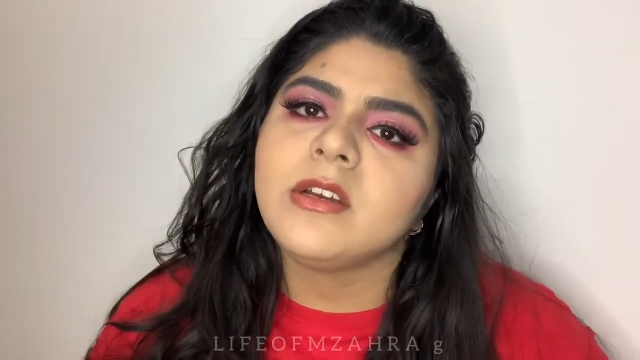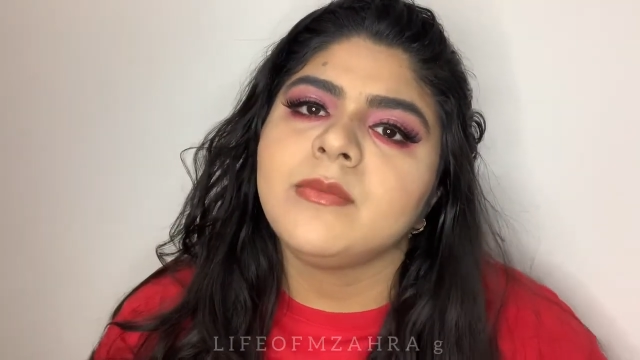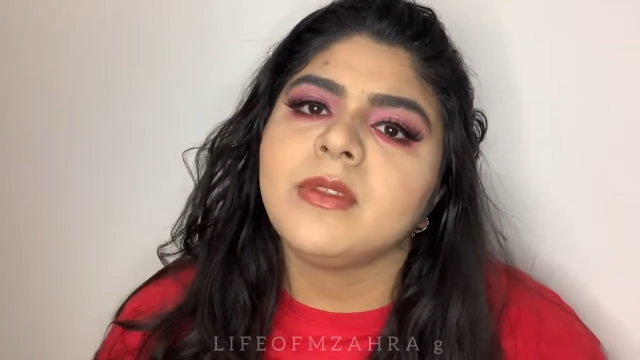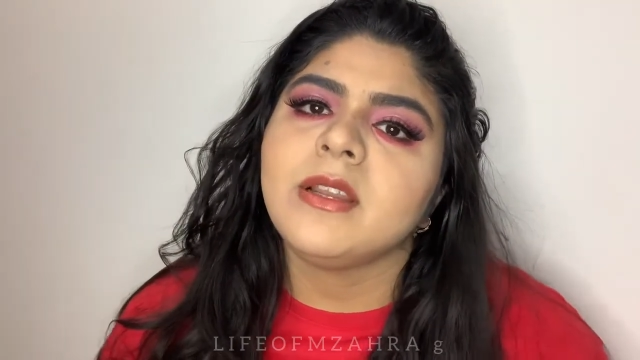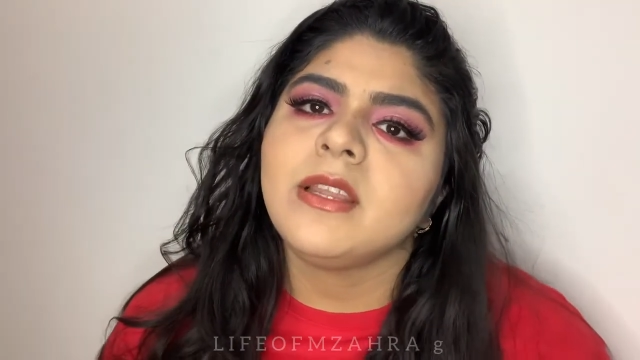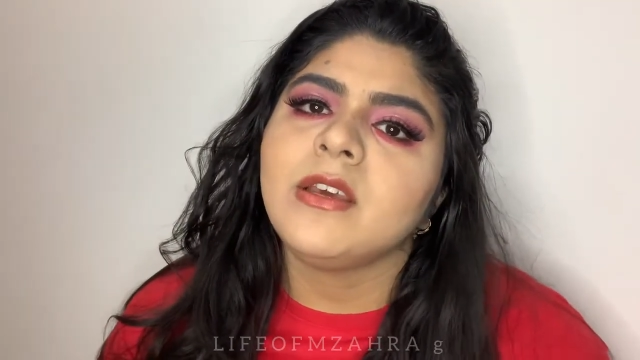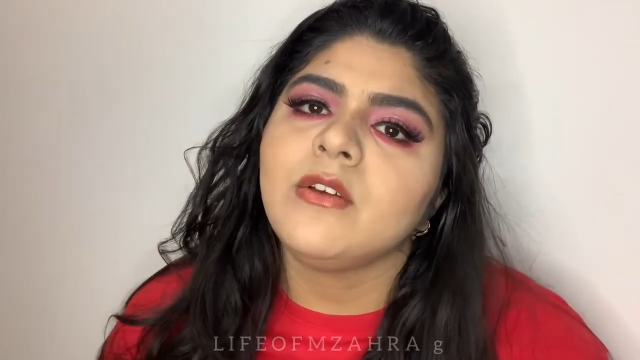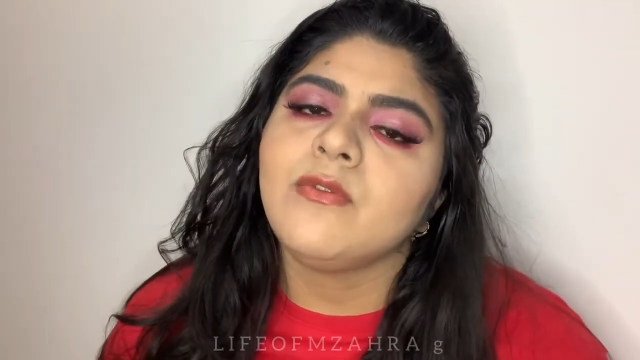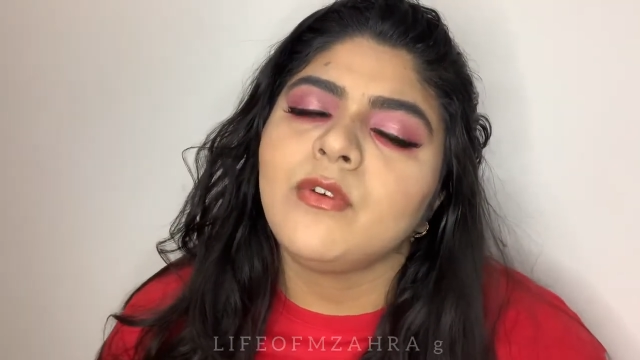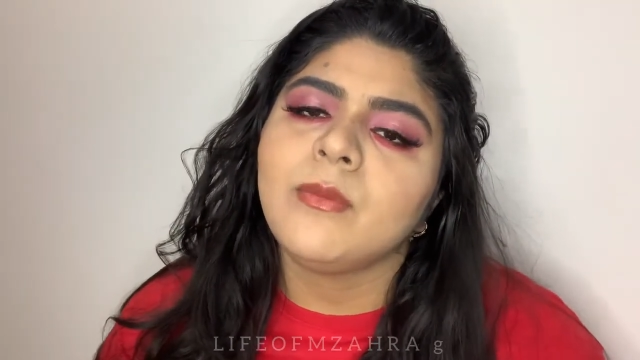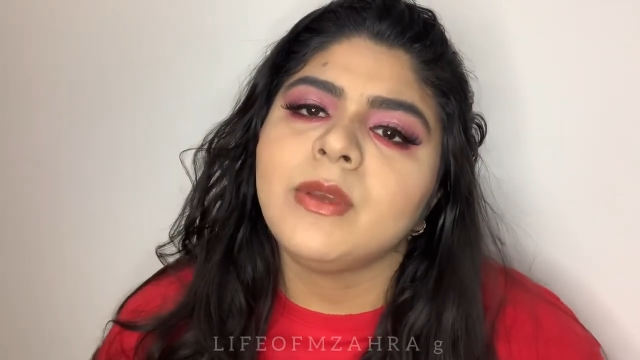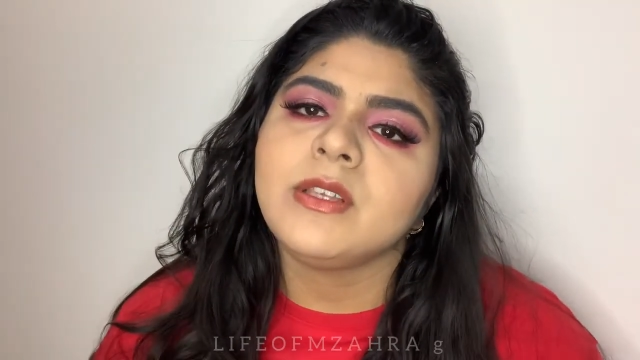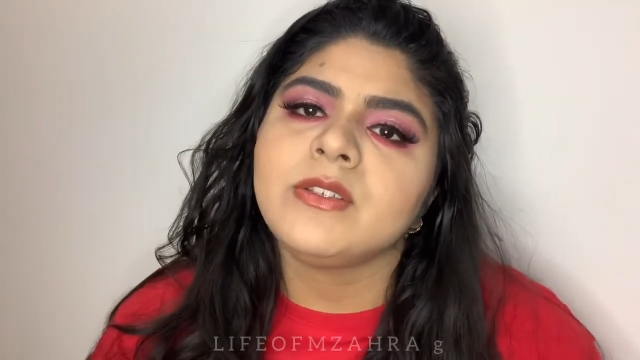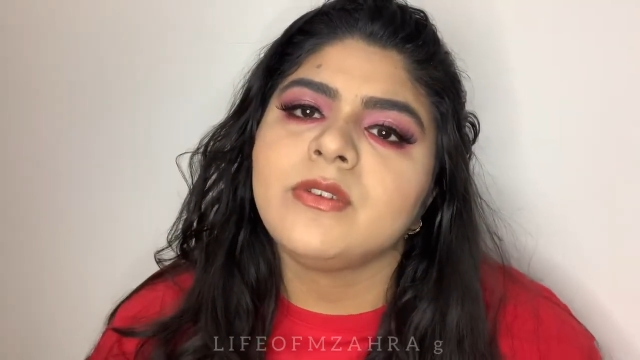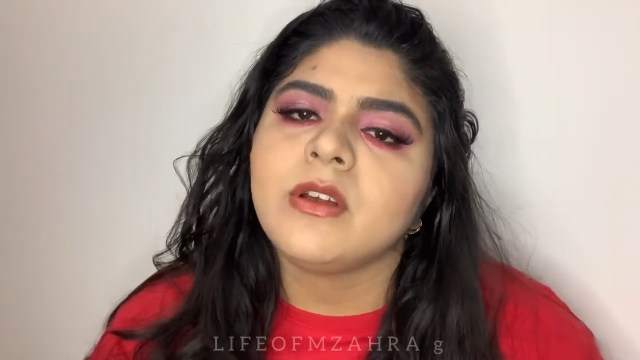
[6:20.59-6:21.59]
The link for my
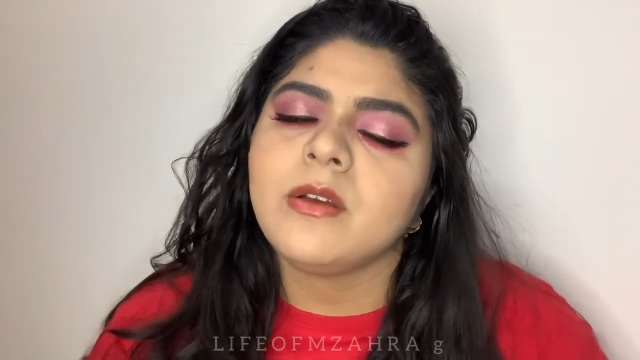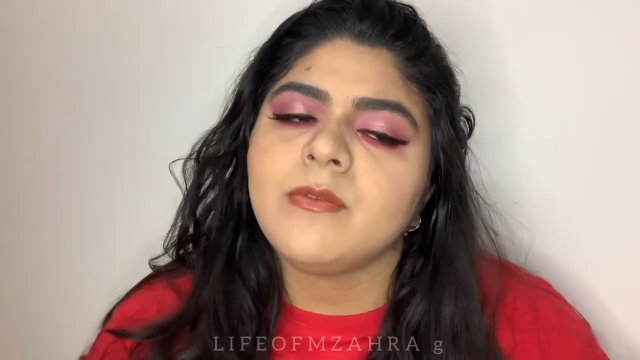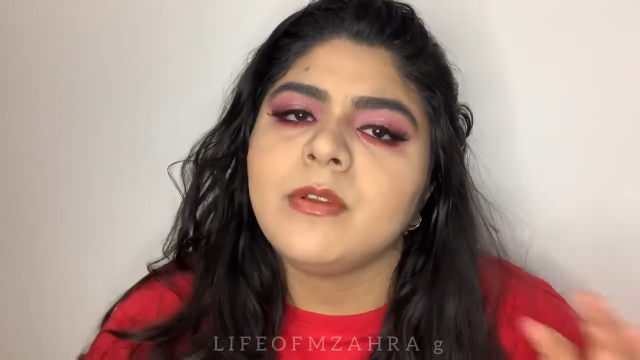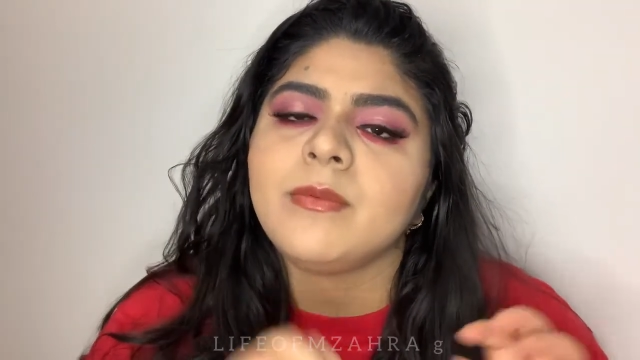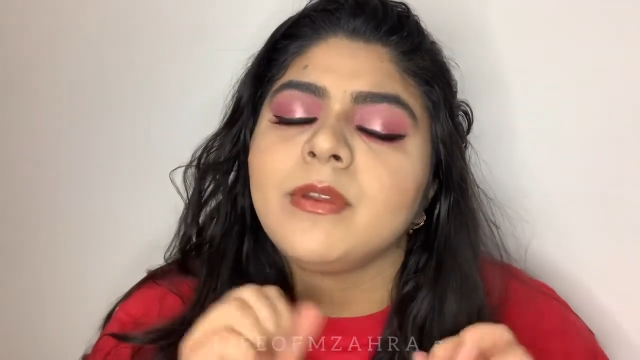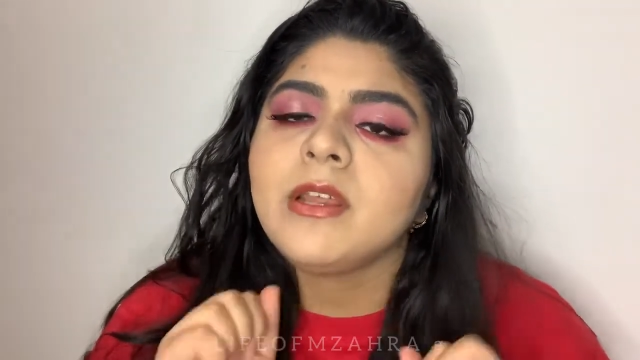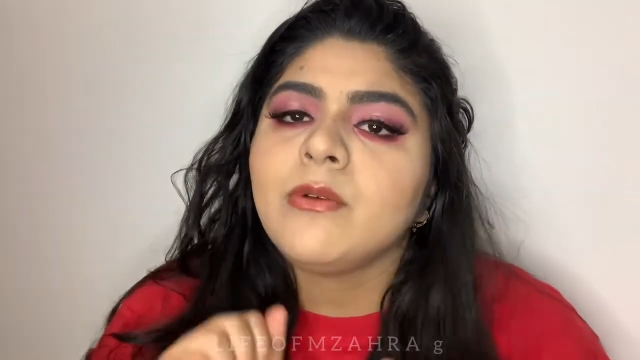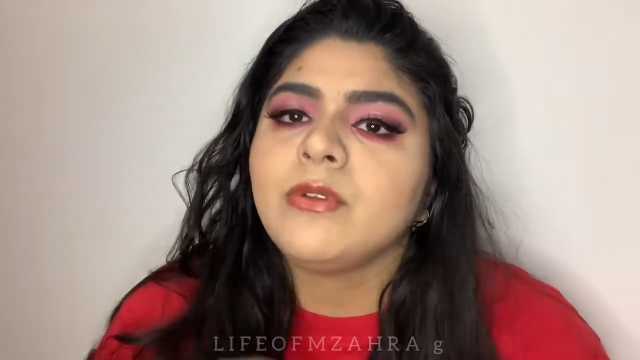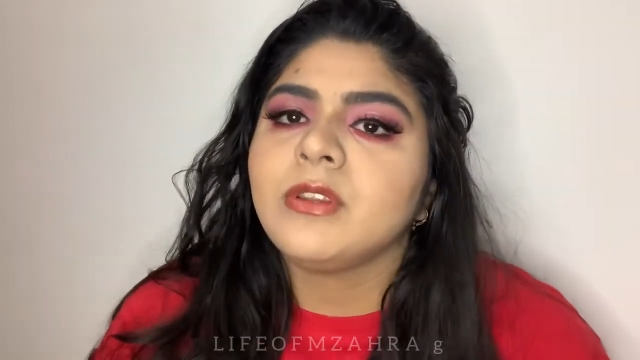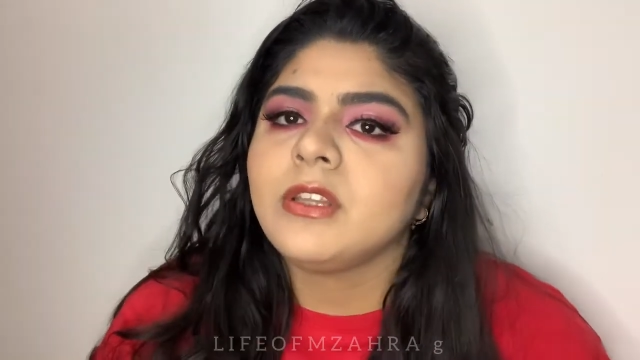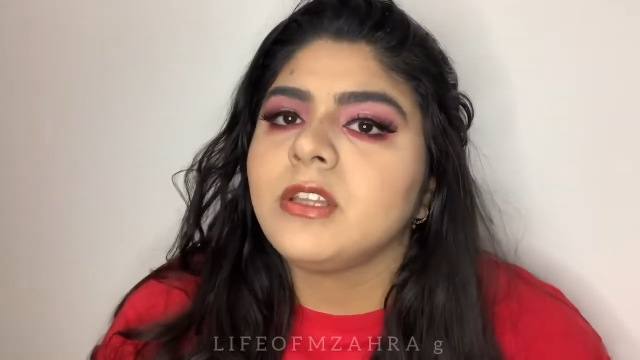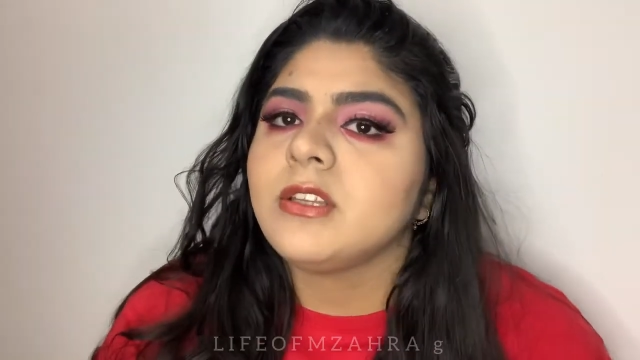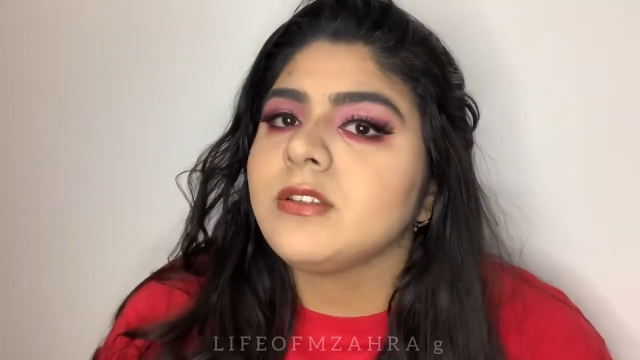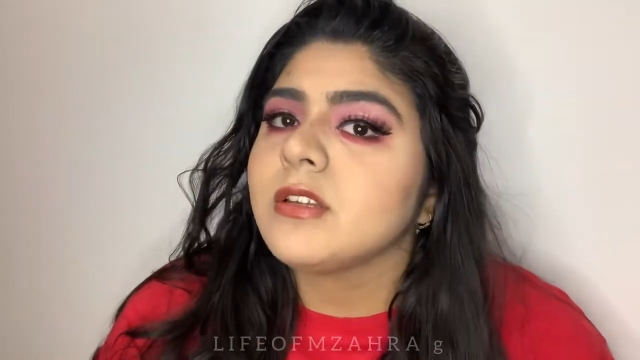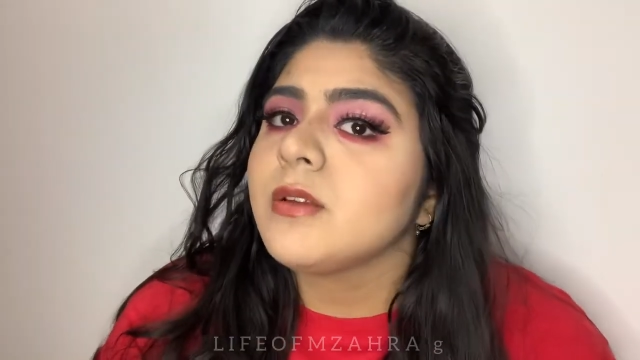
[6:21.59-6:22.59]
Instagram will be down in the
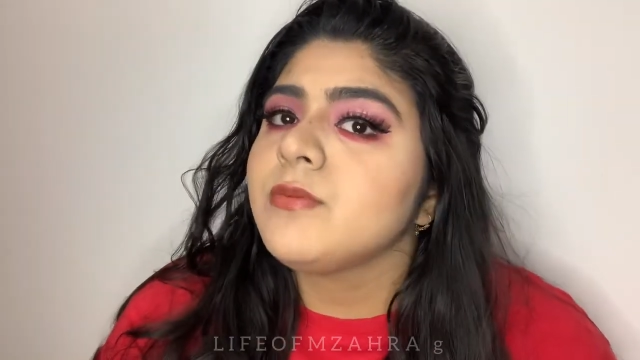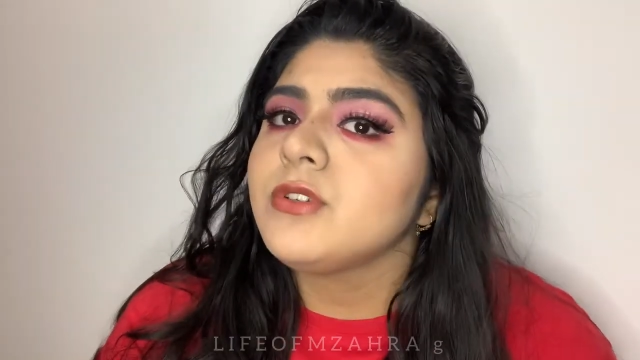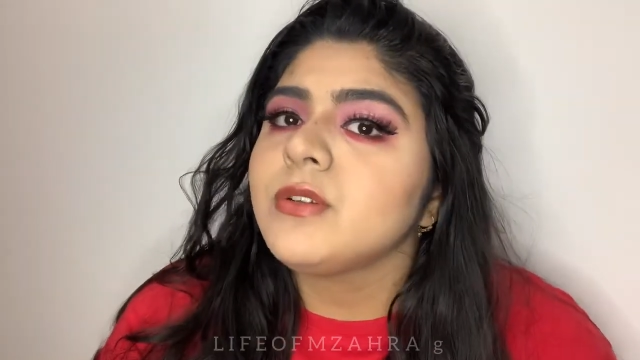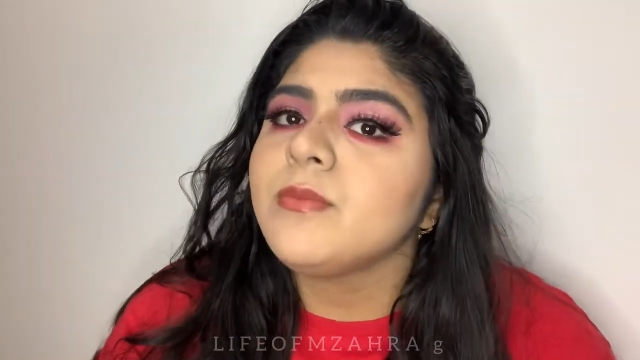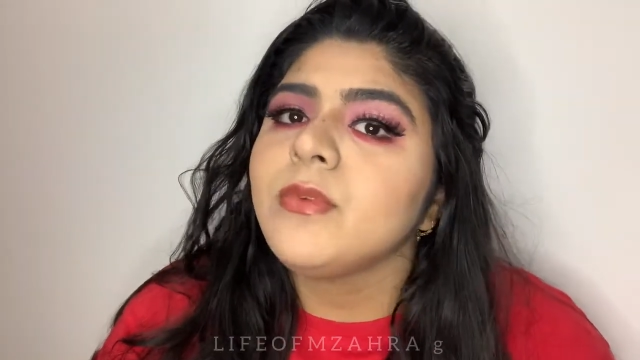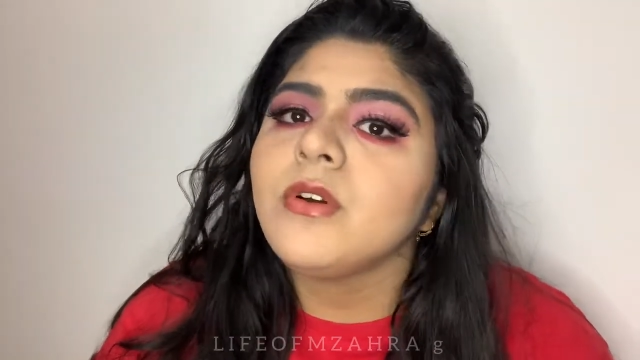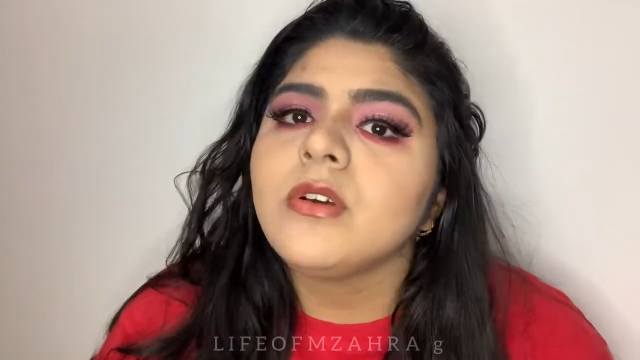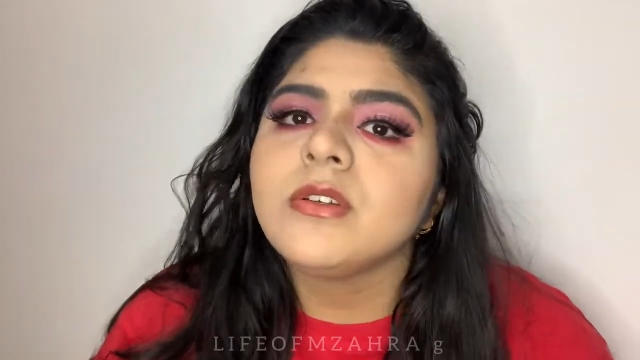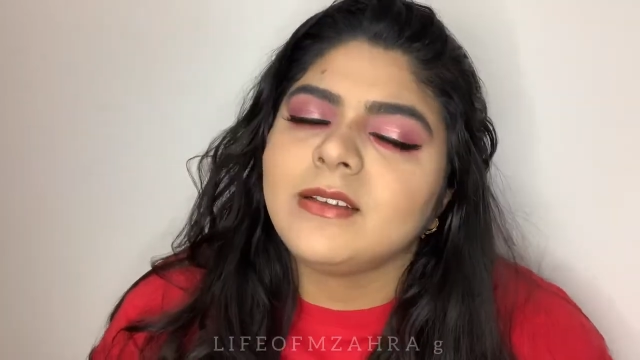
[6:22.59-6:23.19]
description box.